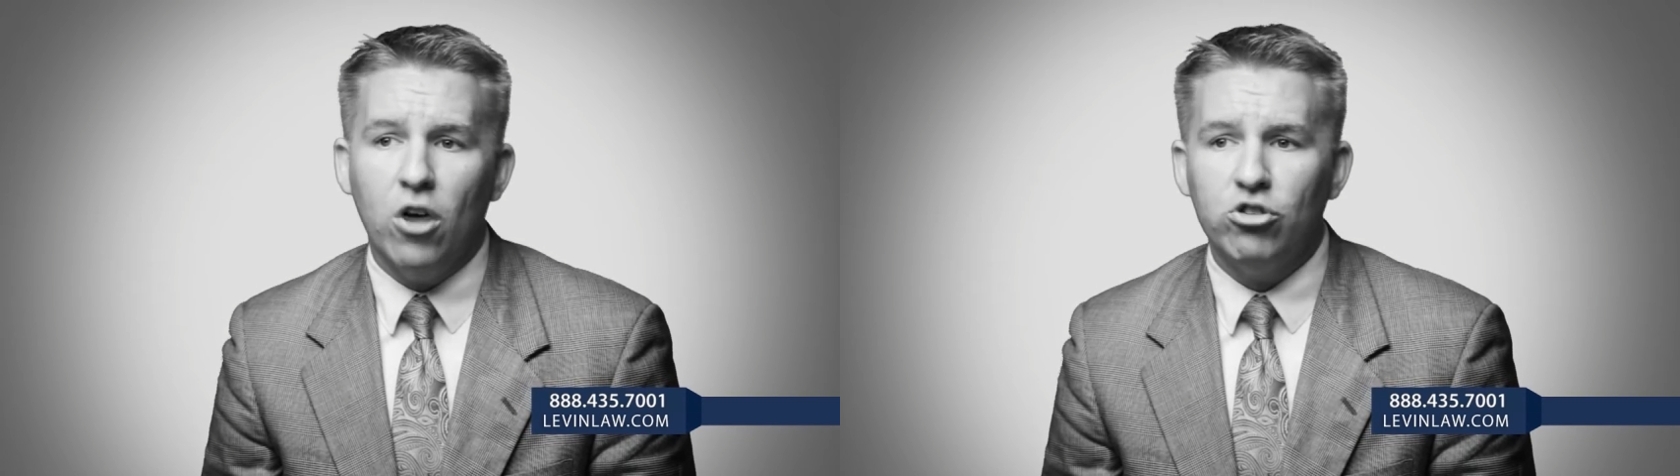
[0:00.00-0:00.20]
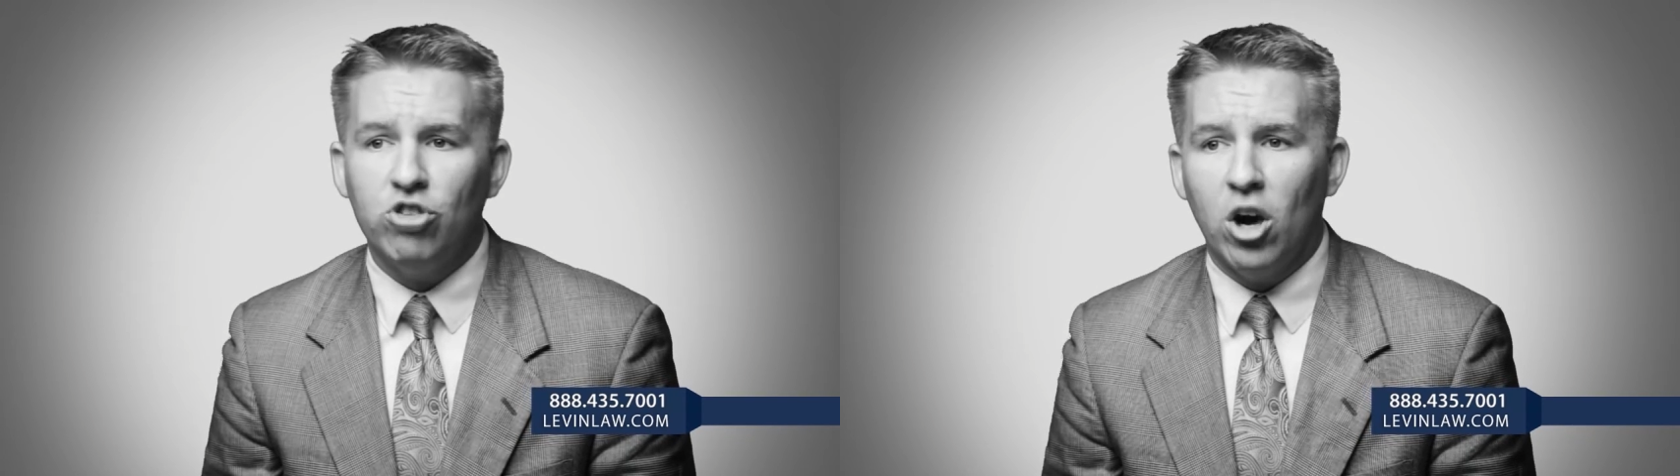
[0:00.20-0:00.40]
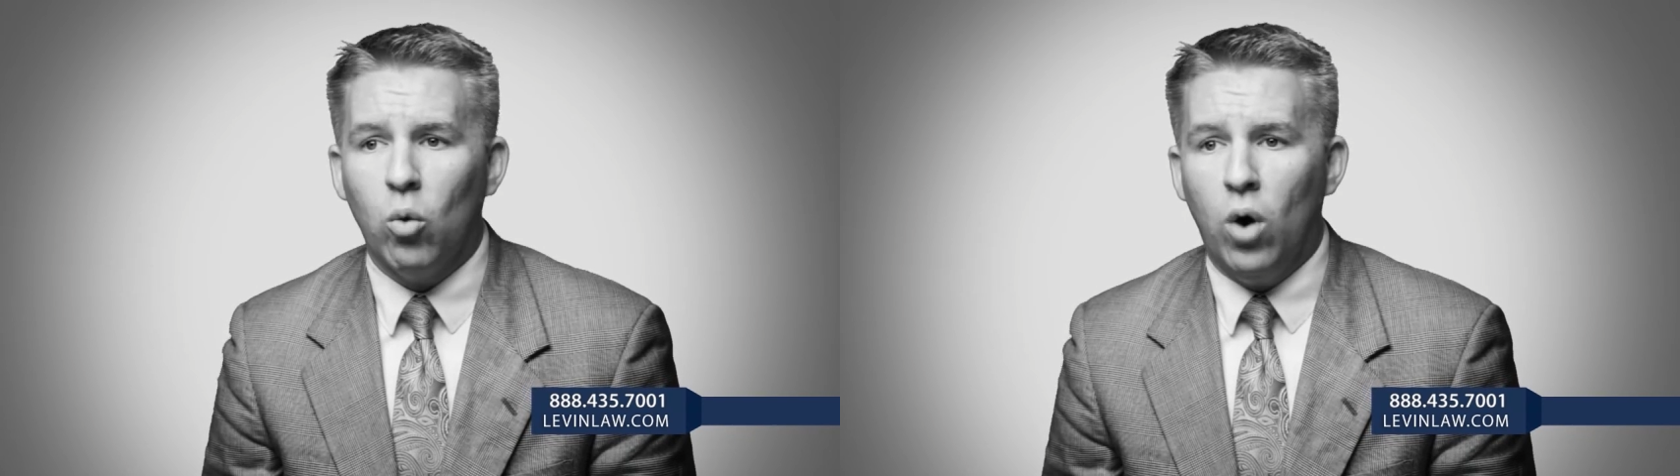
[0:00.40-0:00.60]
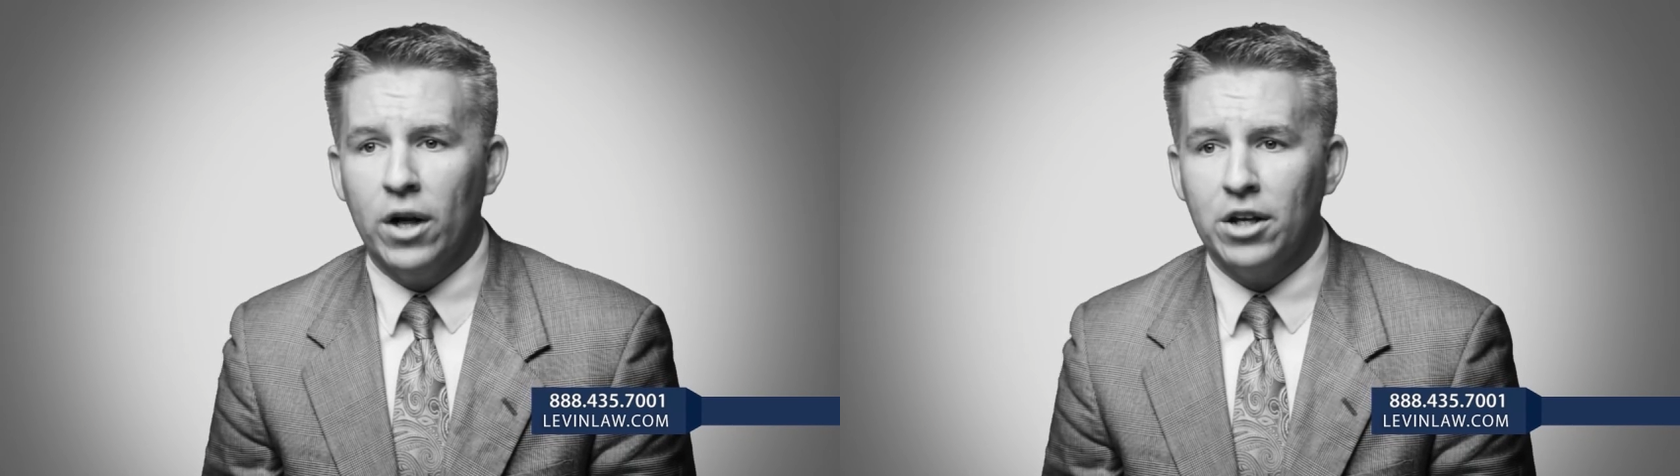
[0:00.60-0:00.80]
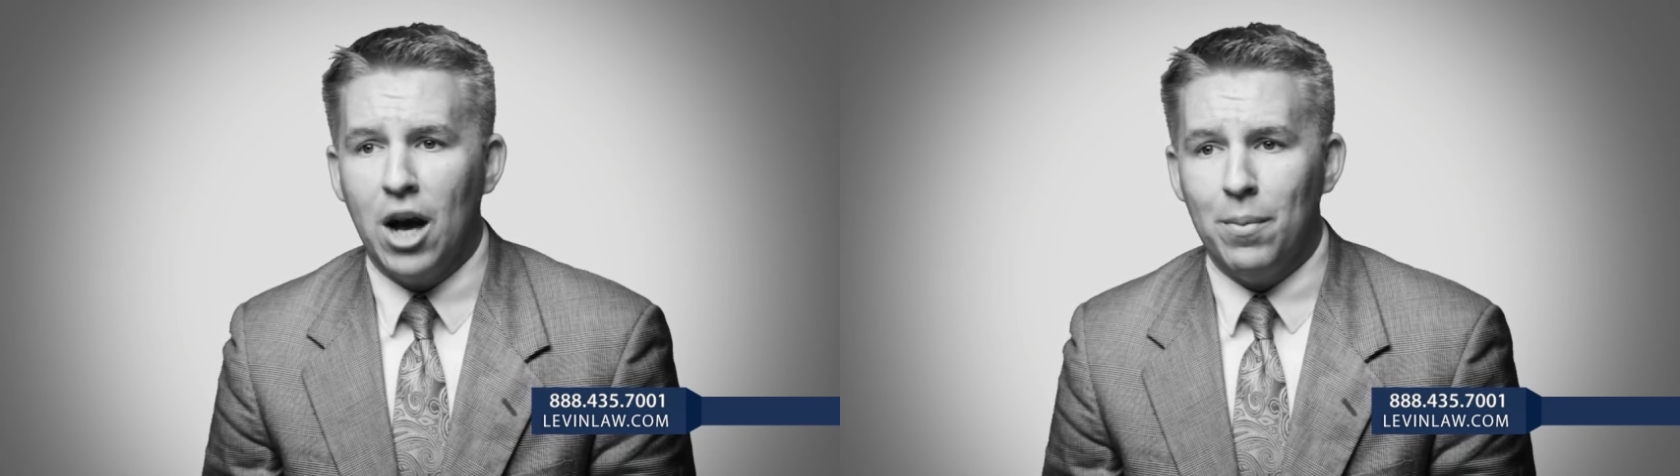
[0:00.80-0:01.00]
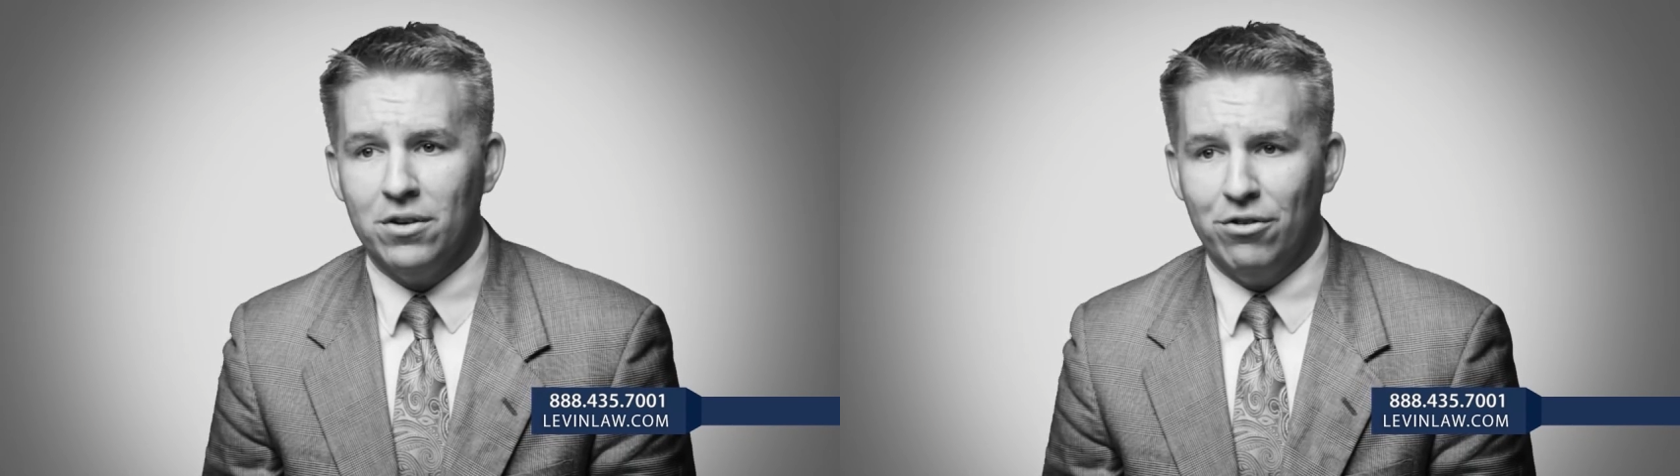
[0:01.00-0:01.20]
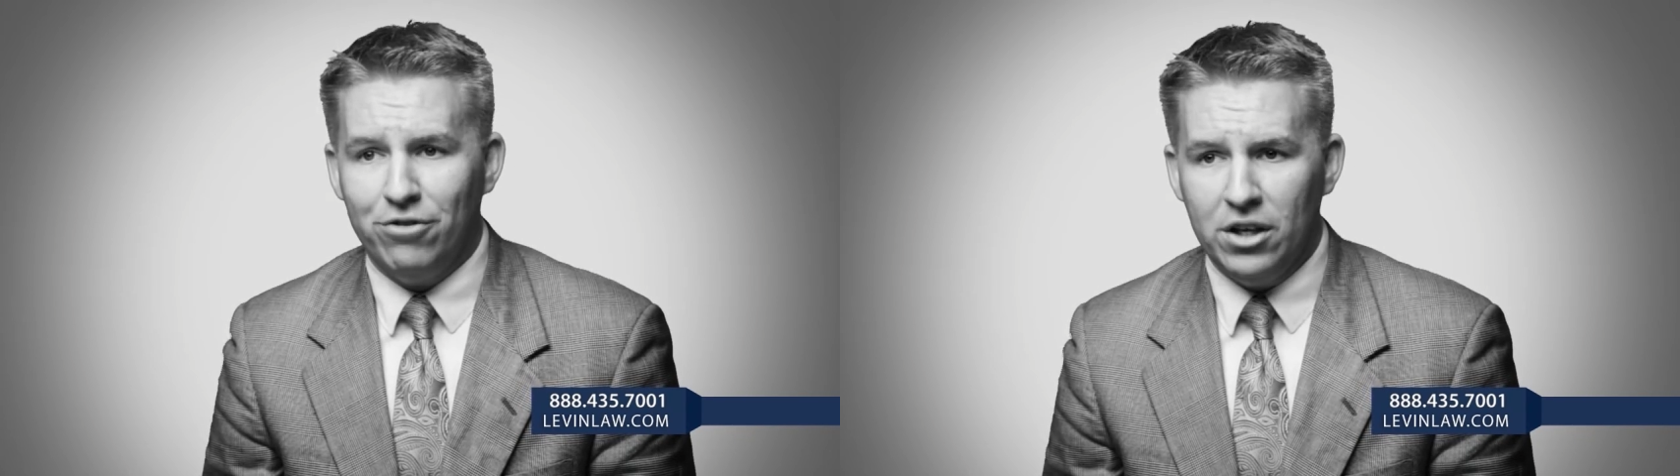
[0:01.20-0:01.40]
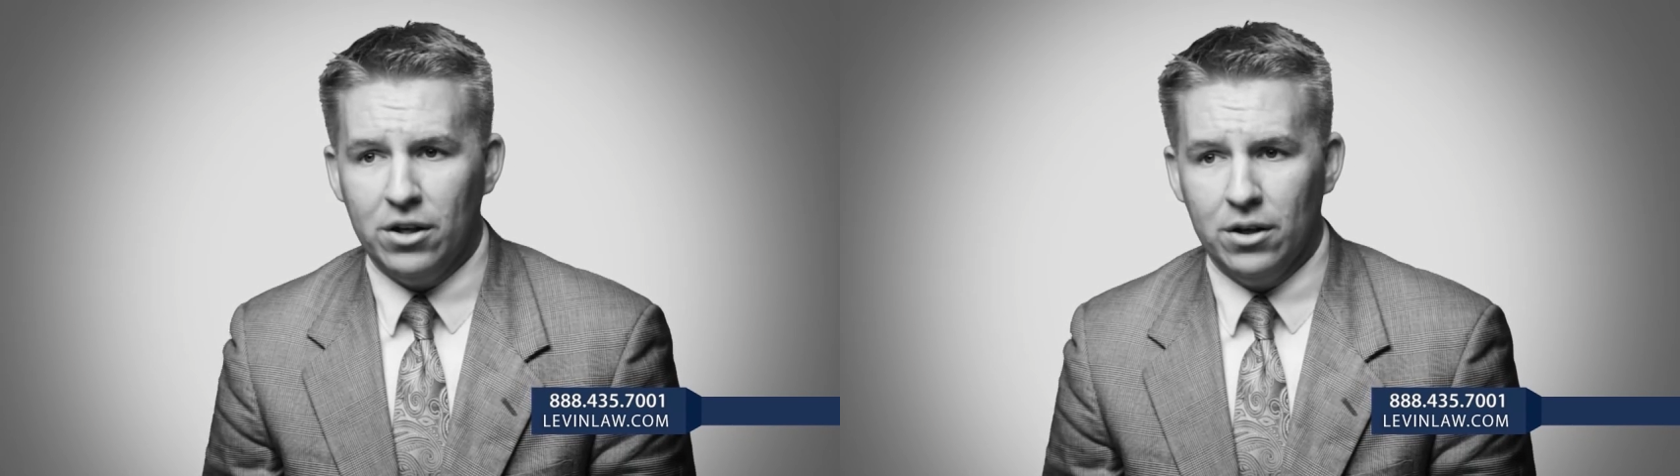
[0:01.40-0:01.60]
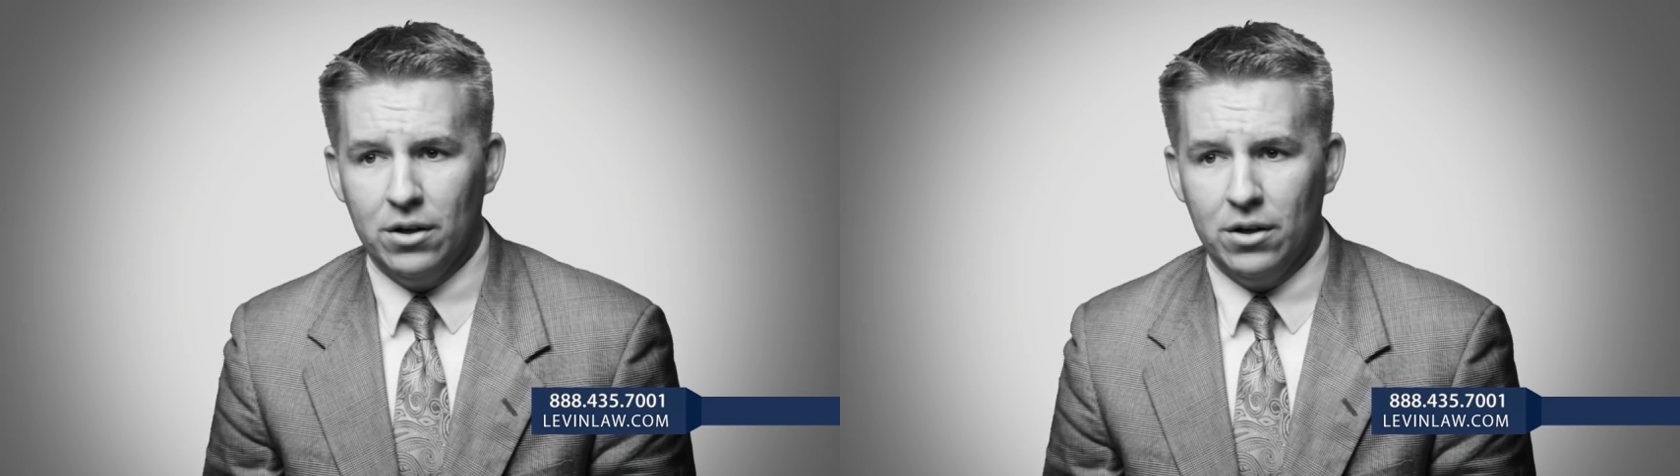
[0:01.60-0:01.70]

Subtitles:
share one common defendant.